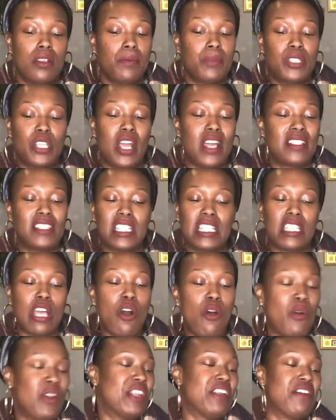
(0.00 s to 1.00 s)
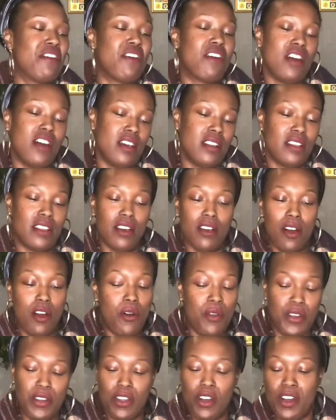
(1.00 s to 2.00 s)
Y'all just holding on.
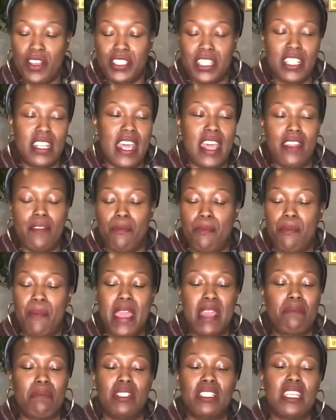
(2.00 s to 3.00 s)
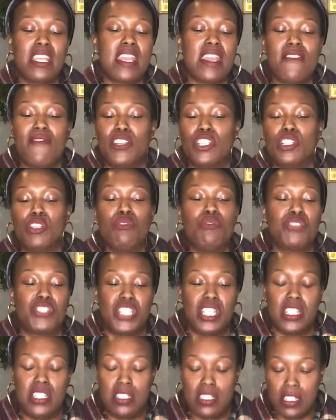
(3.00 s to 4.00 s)
Holding on to that make-believe
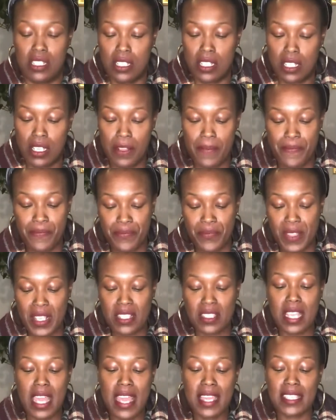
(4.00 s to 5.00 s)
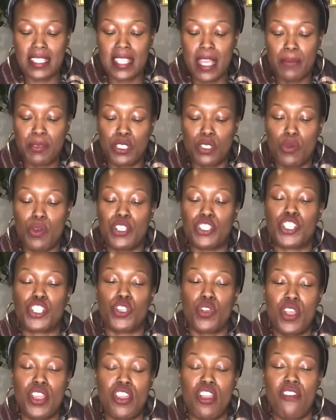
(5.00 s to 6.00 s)
illusion. Take steps to
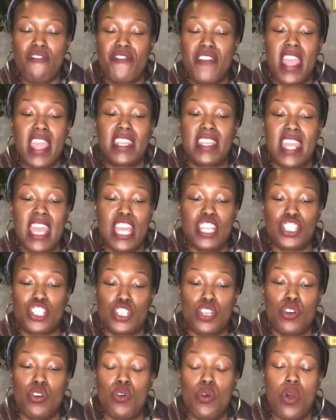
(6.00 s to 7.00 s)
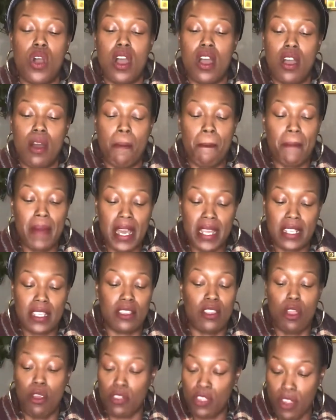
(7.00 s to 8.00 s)
ensure your financial money,
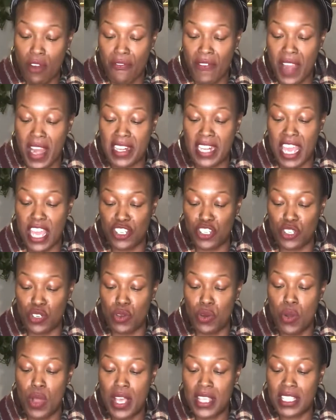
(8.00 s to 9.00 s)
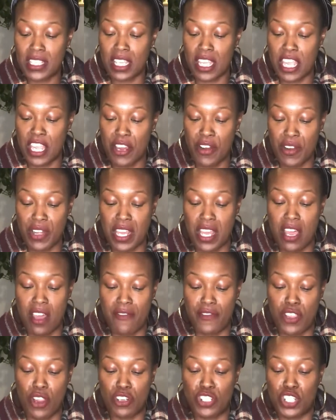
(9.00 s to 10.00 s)
your financial security
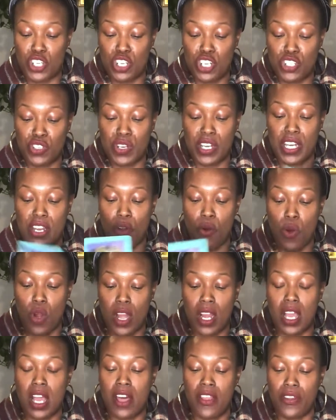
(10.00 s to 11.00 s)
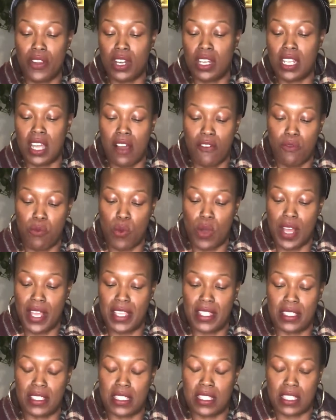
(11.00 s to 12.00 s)
of your children or other loved
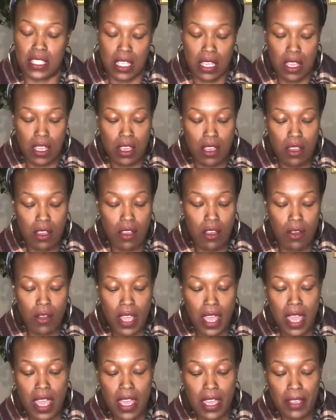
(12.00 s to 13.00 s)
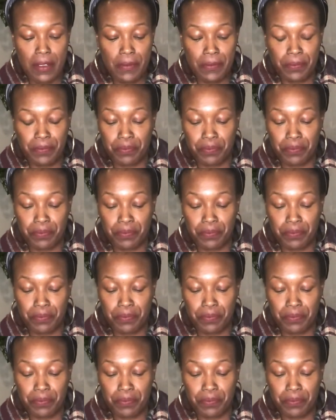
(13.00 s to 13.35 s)
ones. Okay?